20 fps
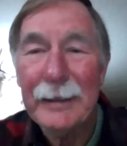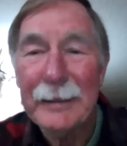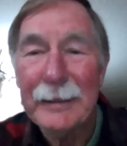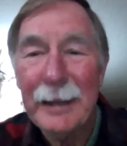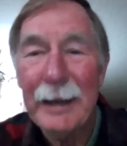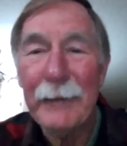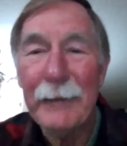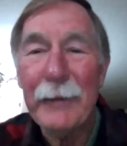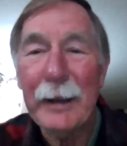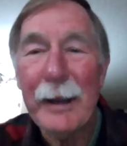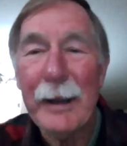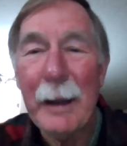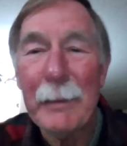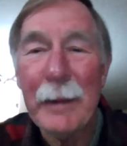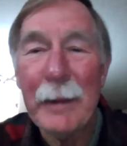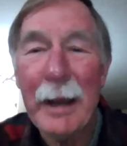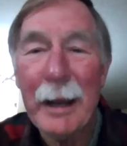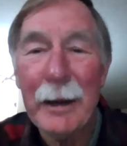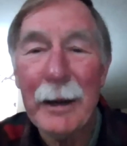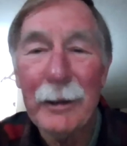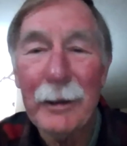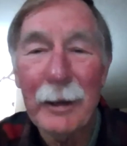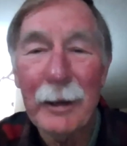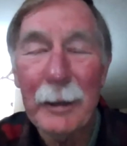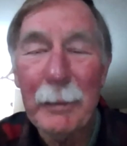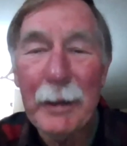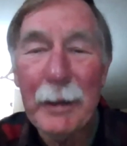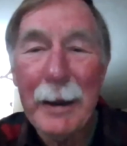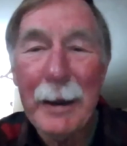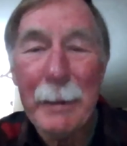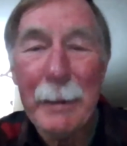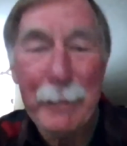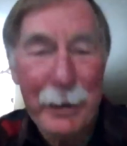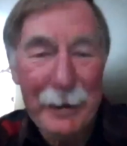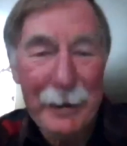And if you come to Idle, look me up.